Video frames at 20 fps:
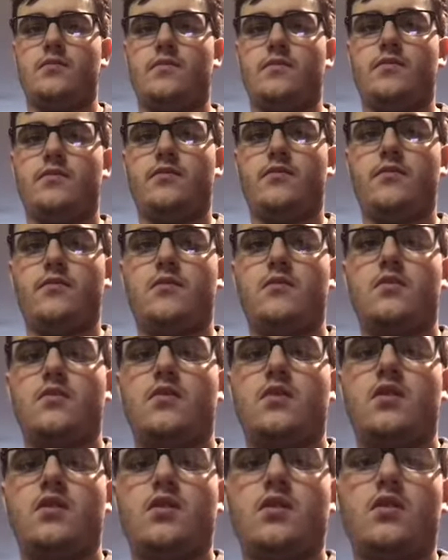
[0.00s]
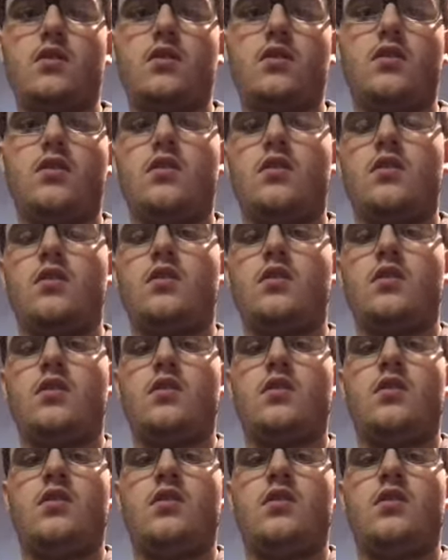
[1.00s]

No one is speaking in this clip.